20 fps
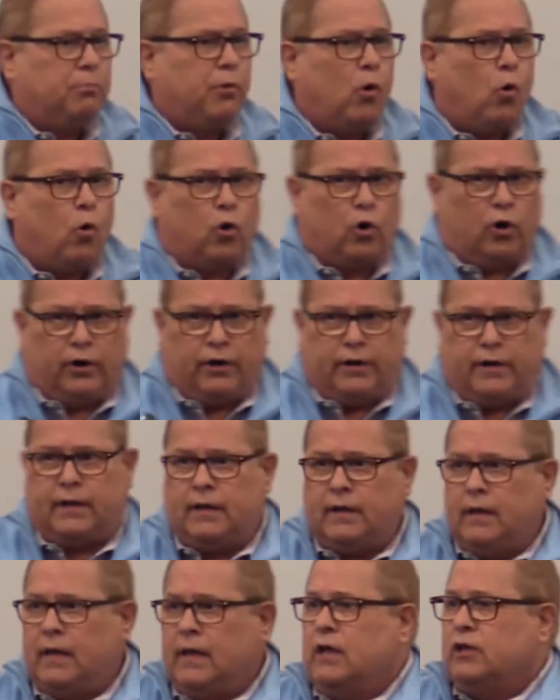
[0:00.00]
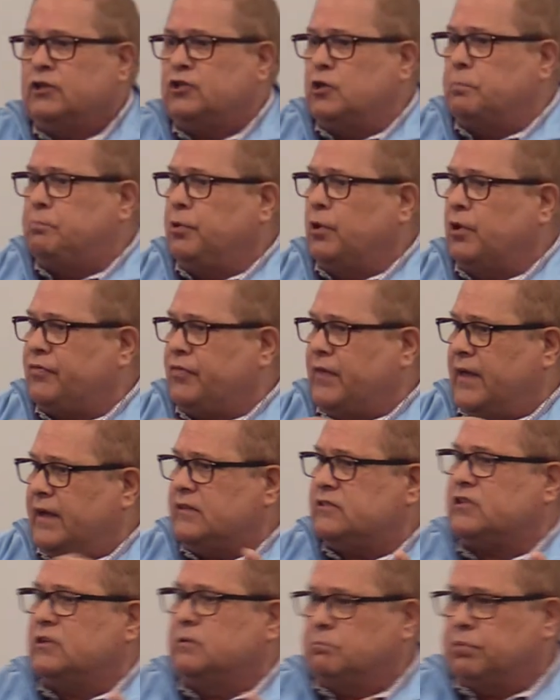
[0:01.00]
board to put
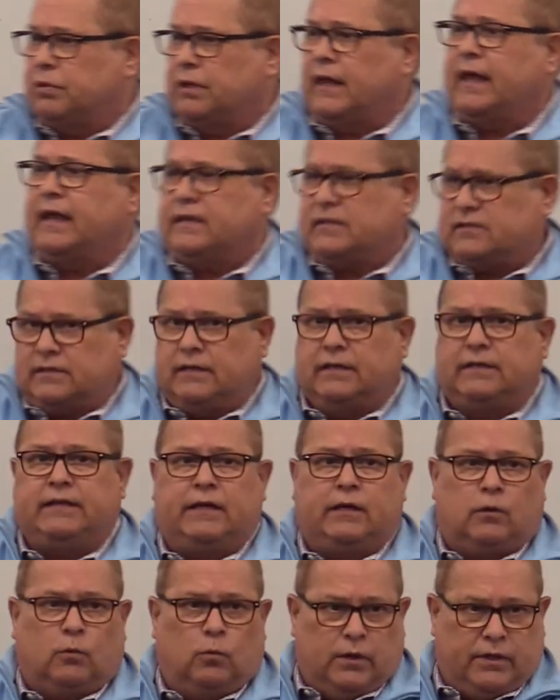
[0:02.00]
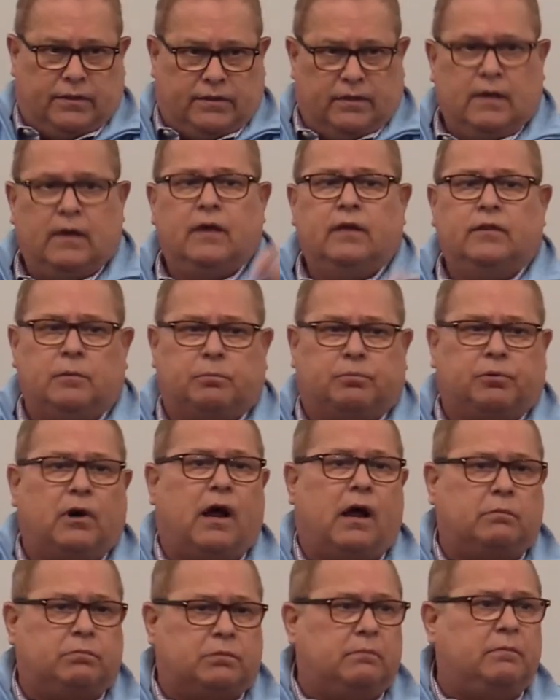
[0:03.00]
things in place to deal with the
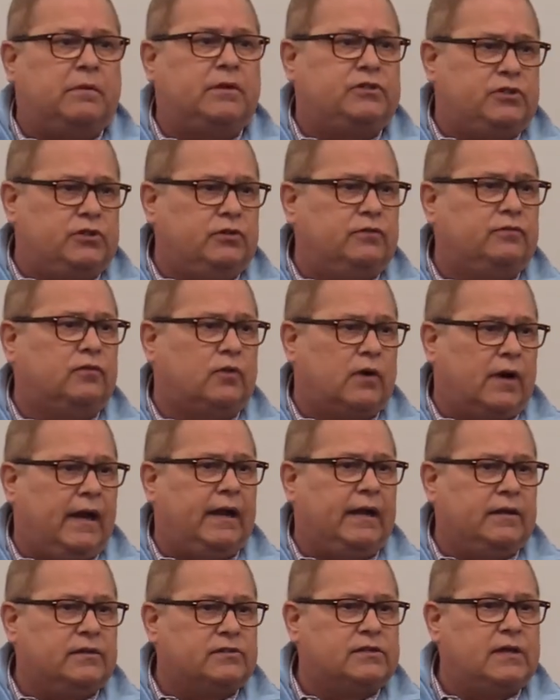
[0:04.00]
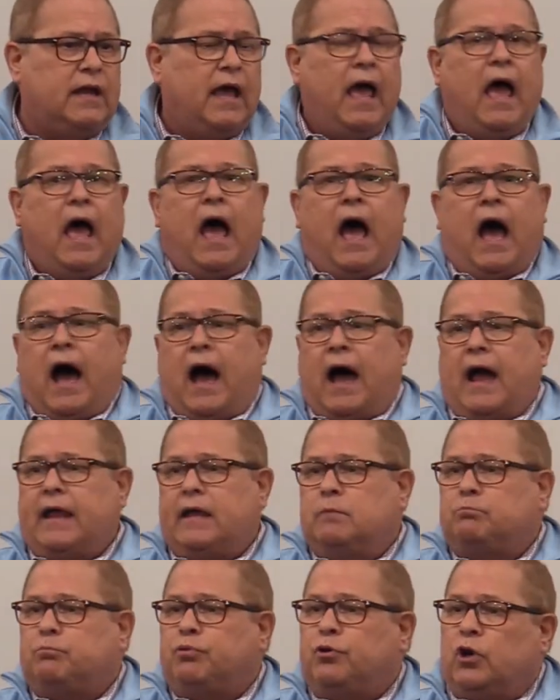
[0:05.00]
problem that you've raised. I
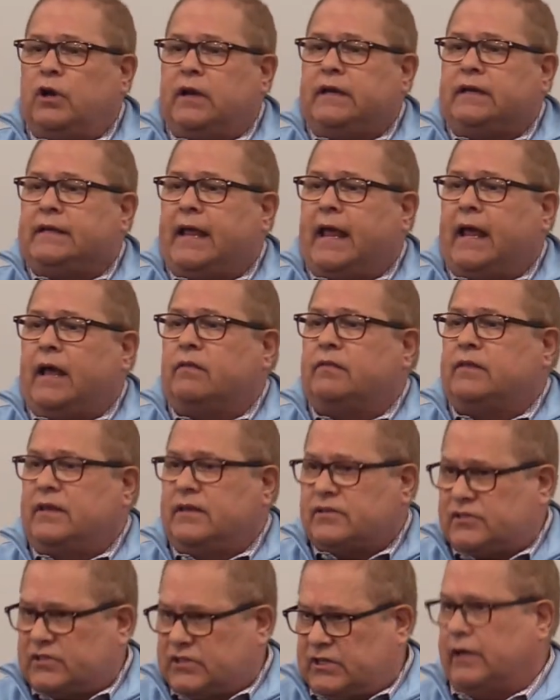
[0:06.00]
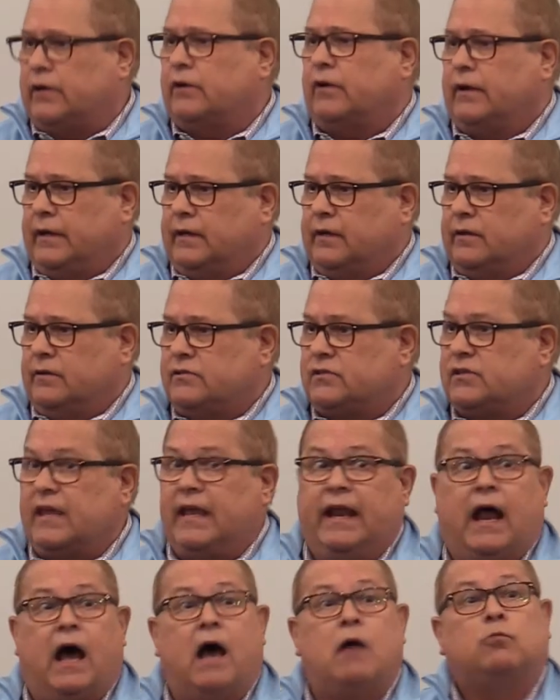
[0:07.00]
am putting down the Assyrians
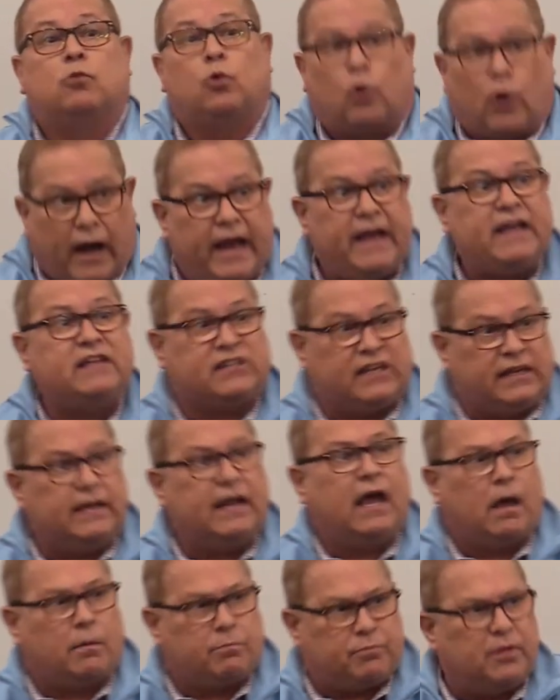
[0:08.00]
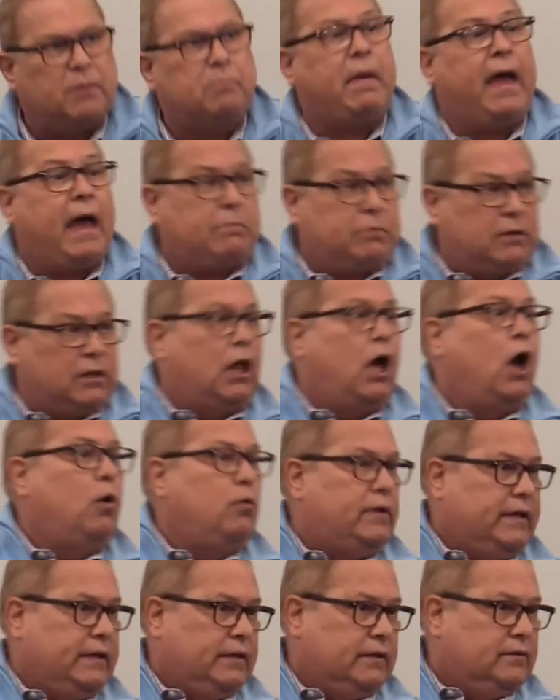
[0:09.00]
and I'm raising up the
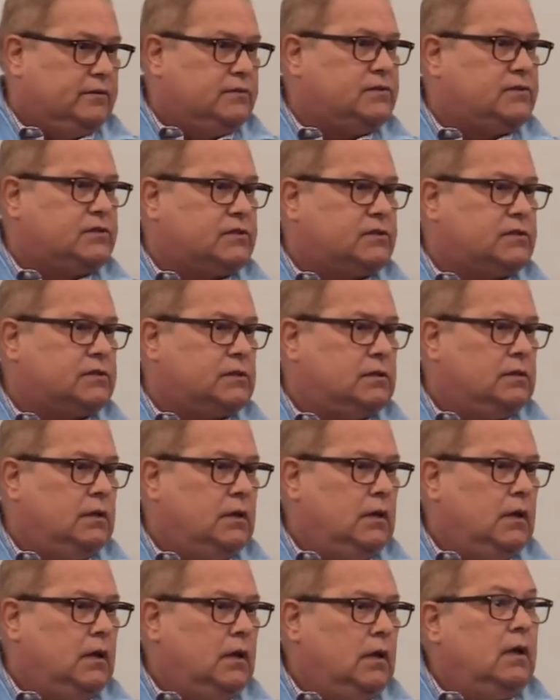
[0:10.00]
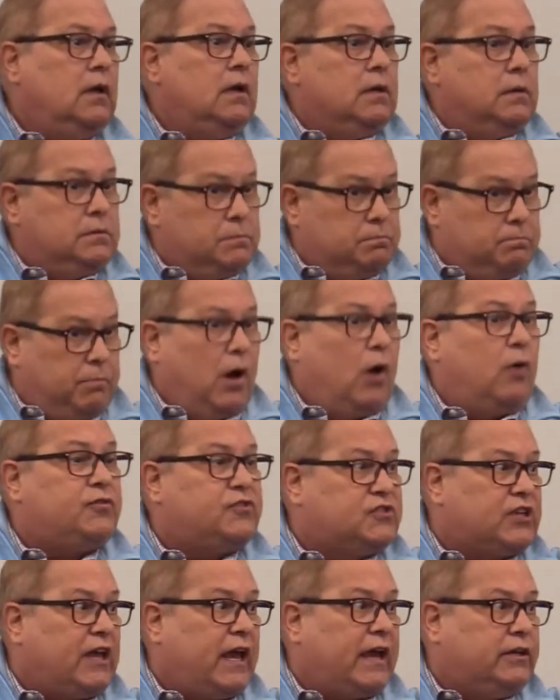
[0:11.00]
Babylonians both
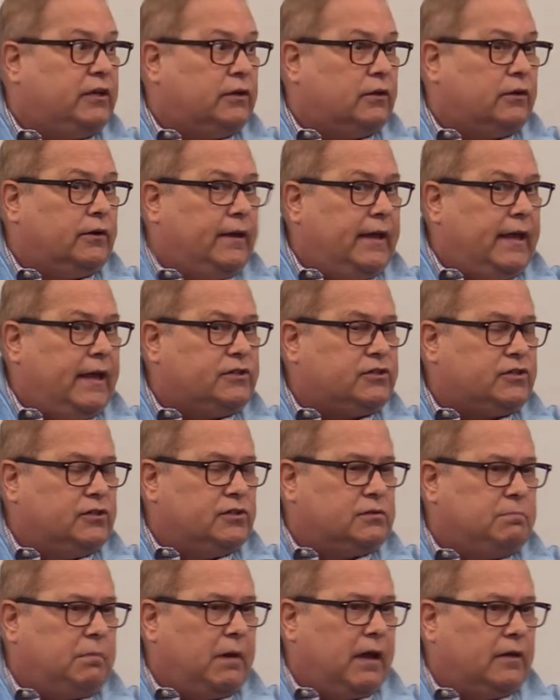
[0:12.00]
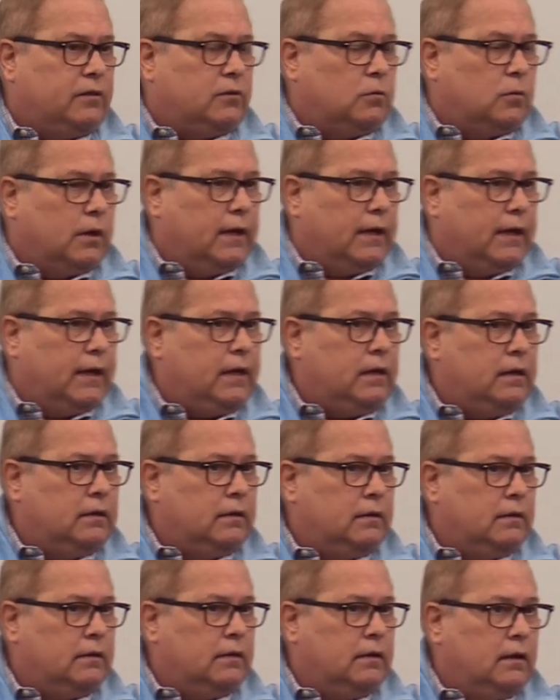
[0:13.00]
secular nations, by the way,
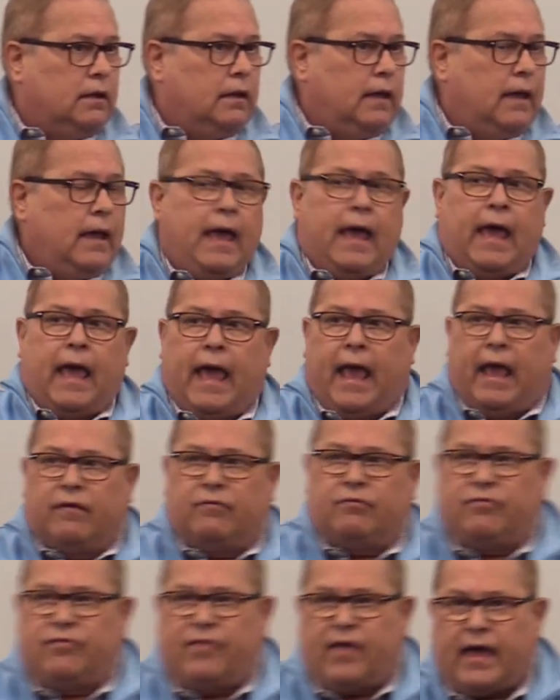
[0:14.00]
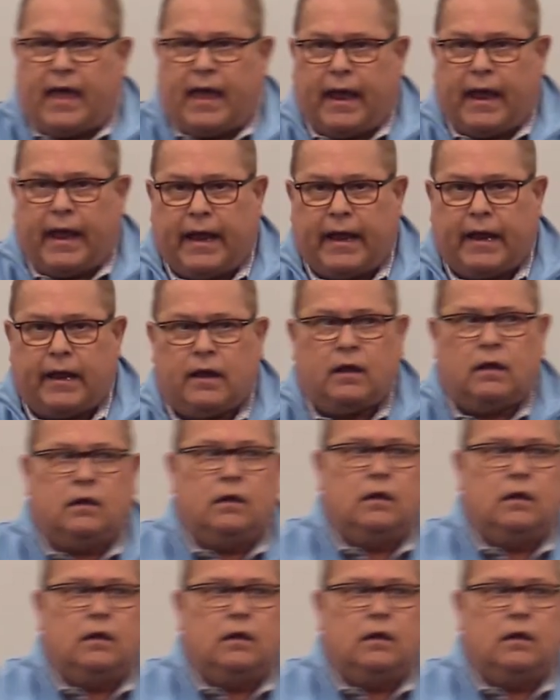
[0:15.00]
and they